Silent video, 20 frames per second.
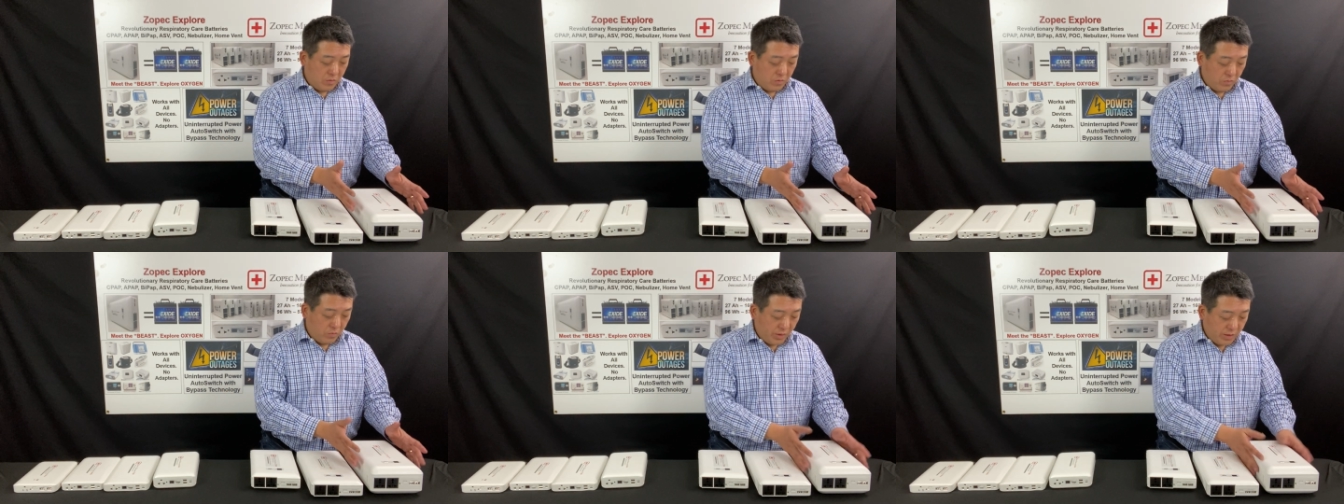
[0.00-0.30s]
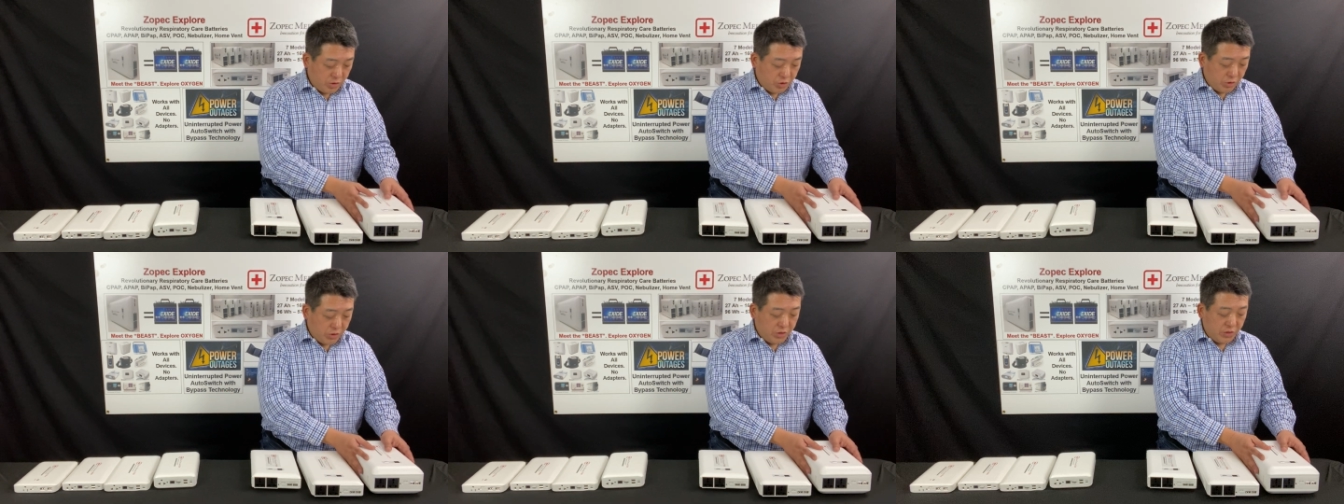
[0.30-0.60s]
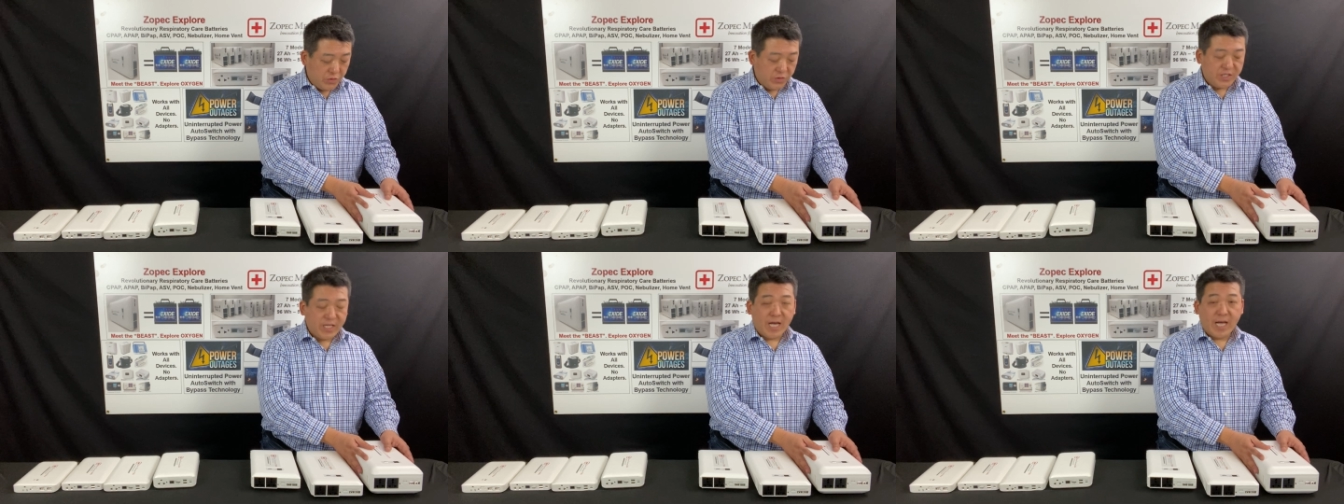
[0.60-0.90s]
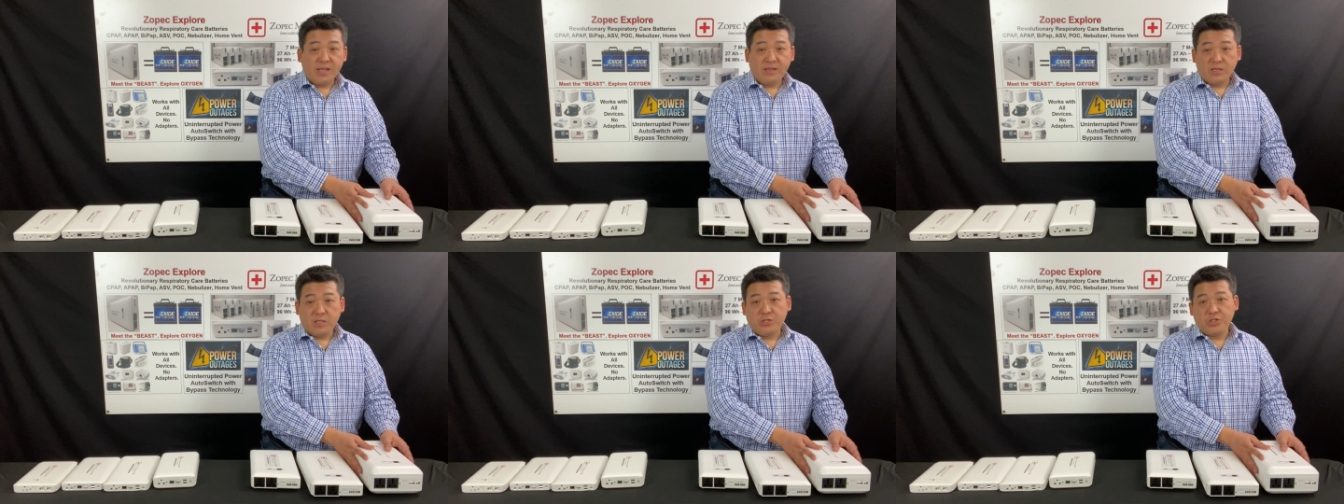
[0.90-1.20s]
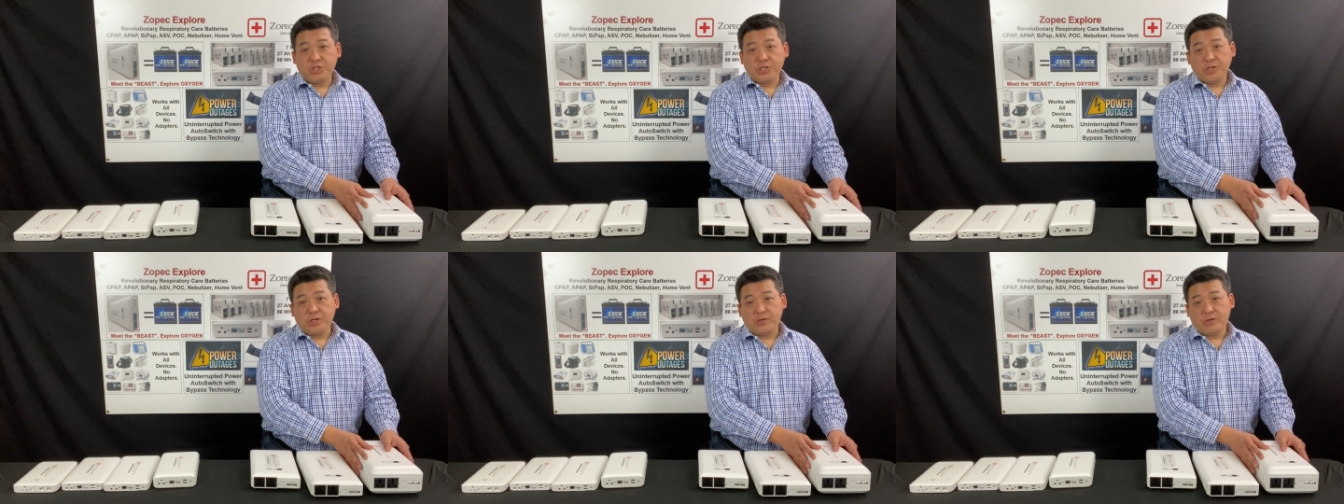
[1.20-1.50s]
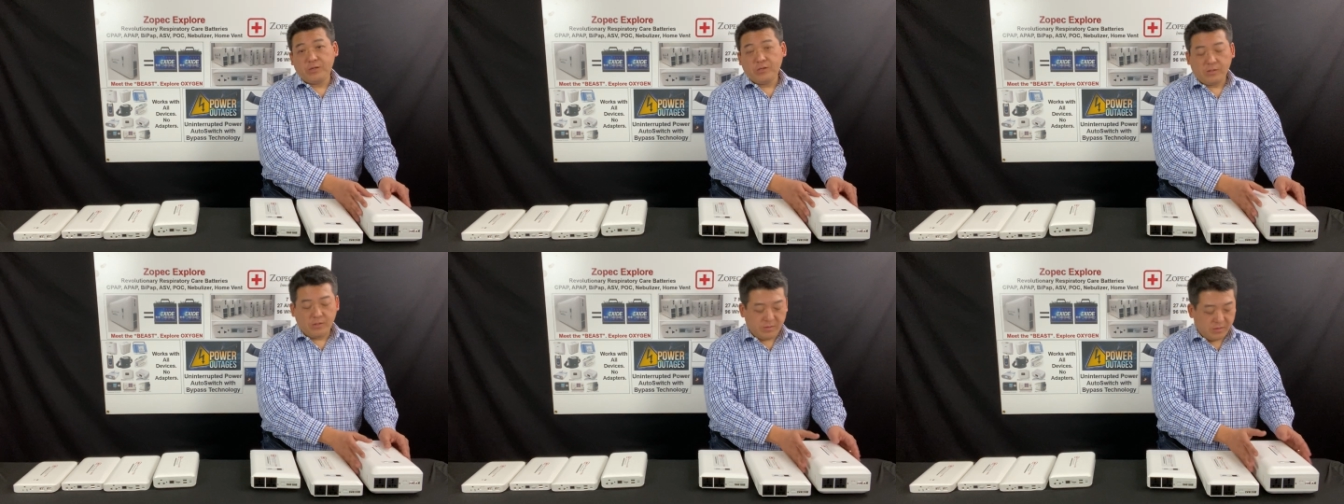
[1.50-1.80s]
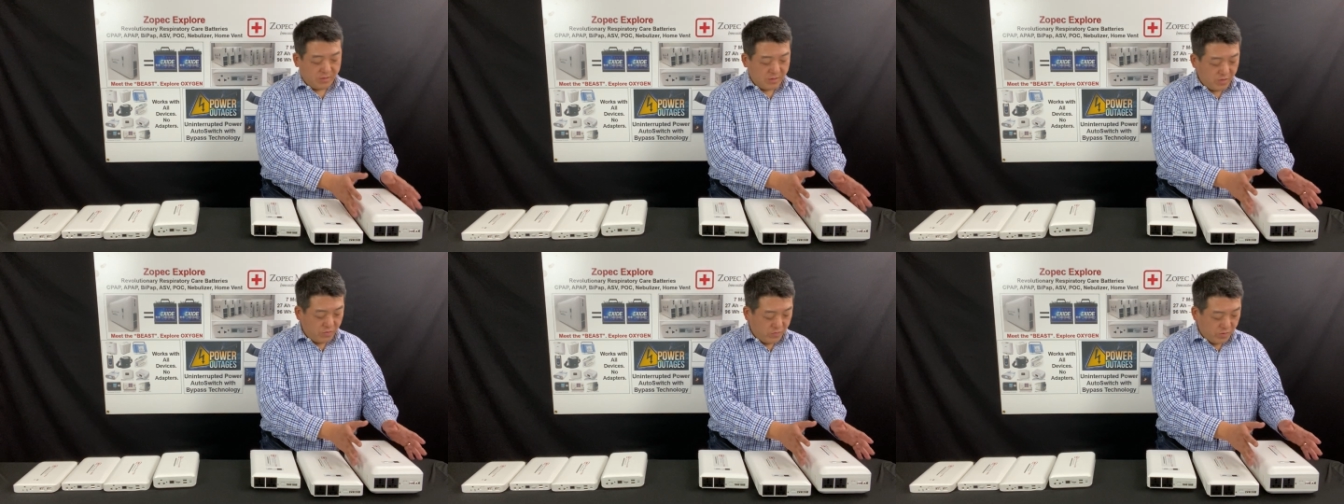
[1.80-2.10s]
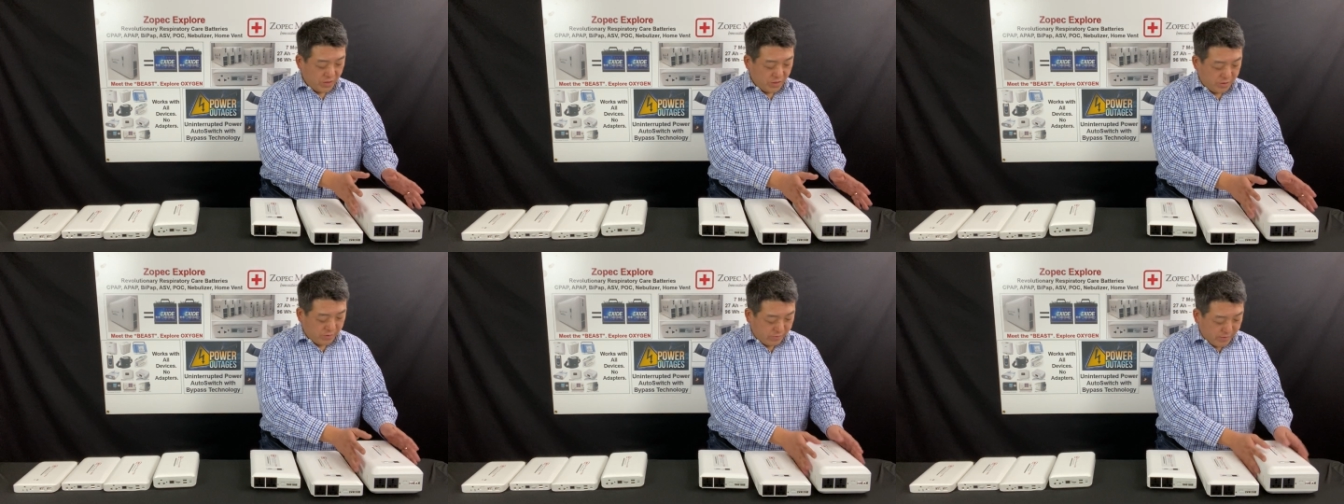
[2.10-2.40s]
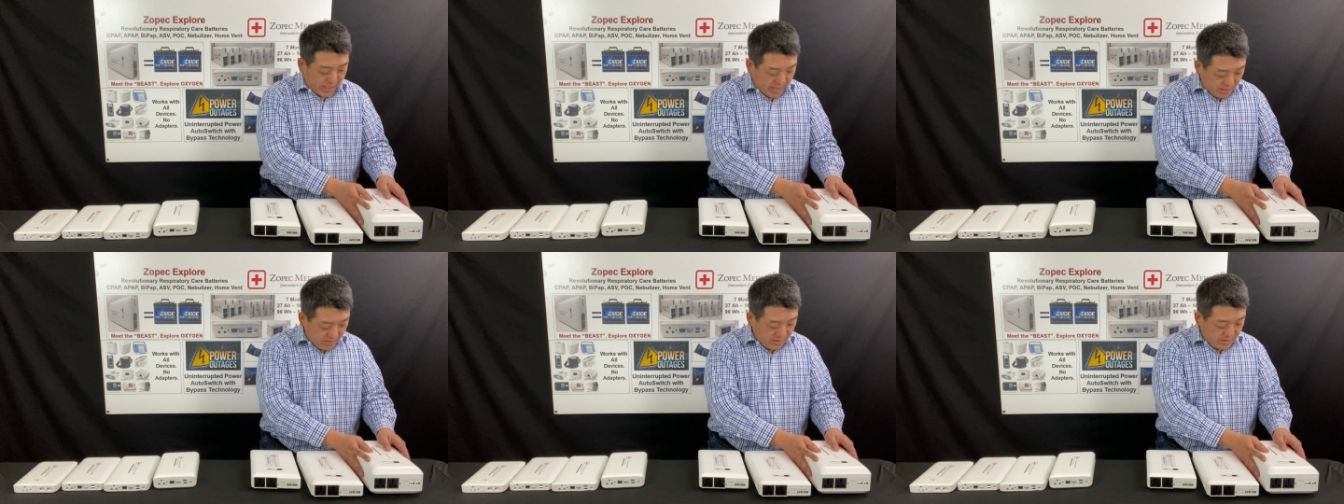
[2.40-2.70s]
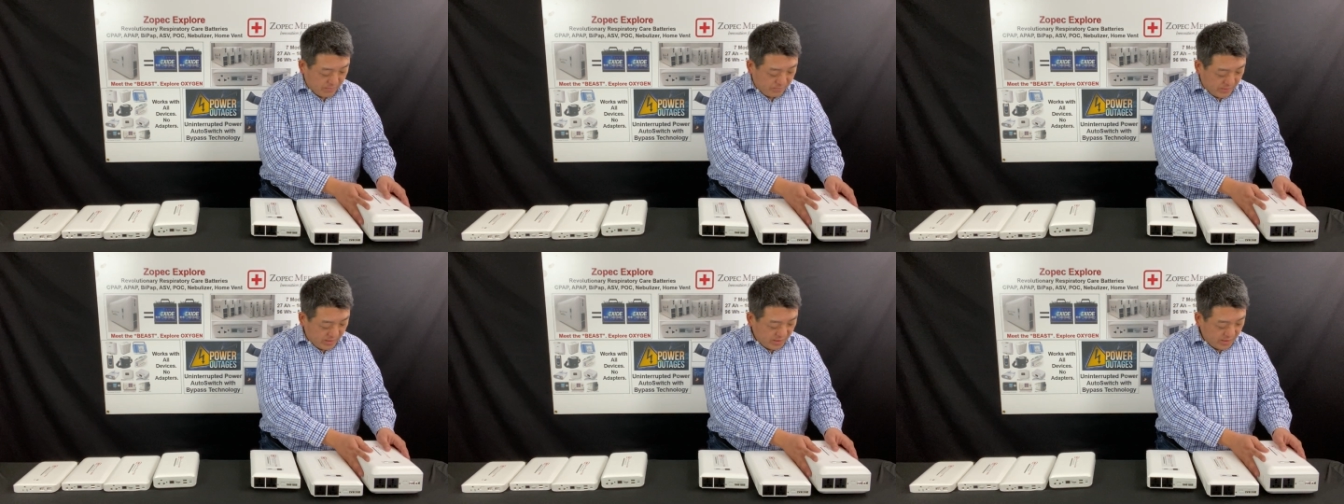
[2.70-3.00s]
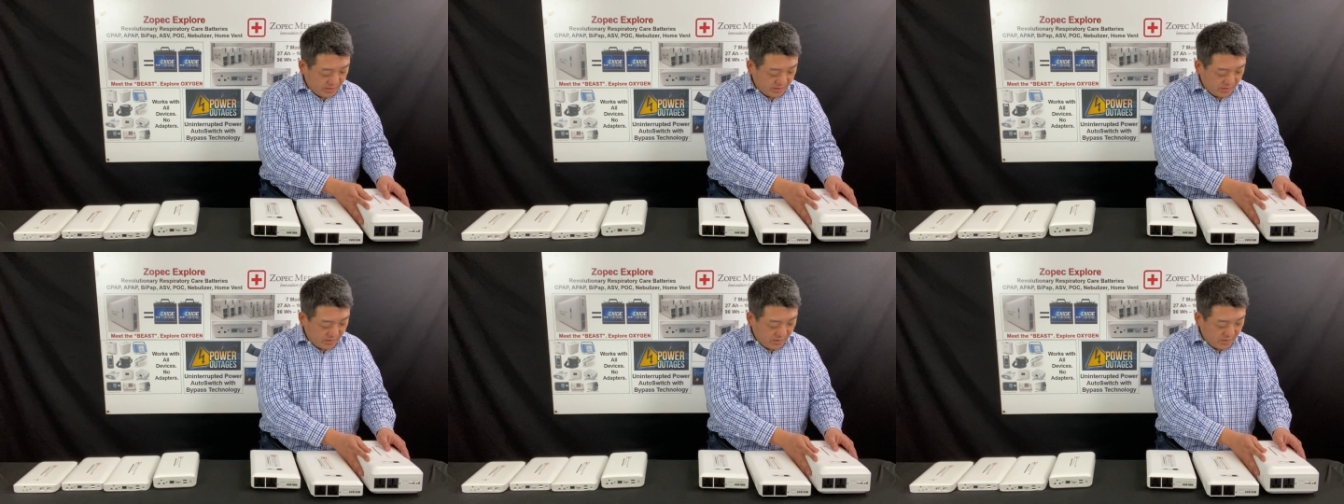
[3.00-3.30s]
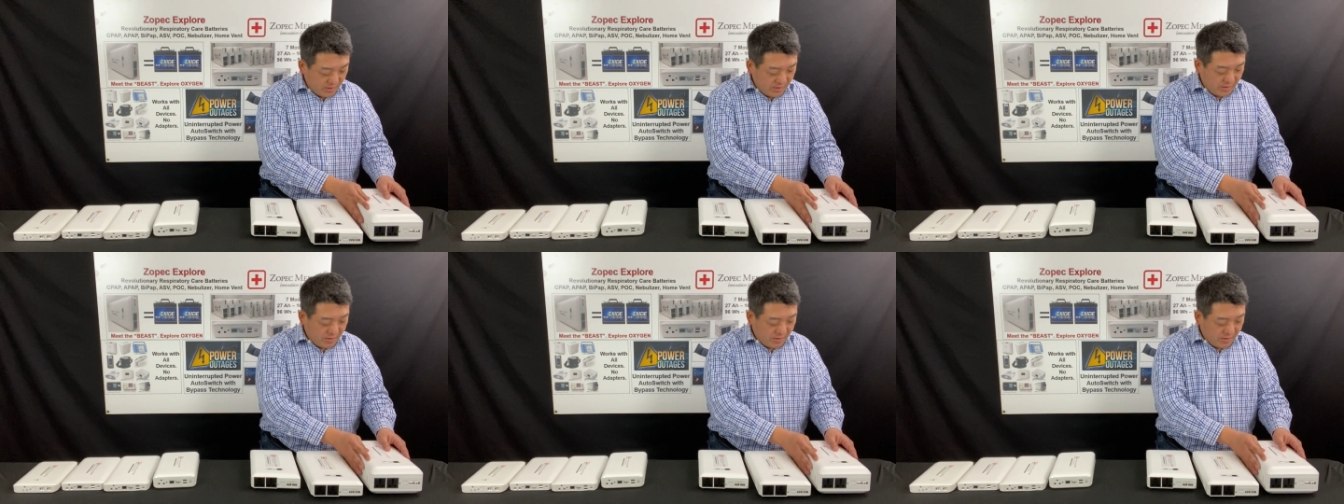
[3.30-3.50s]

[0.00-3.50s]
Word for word: we introduced that this year and we created the beast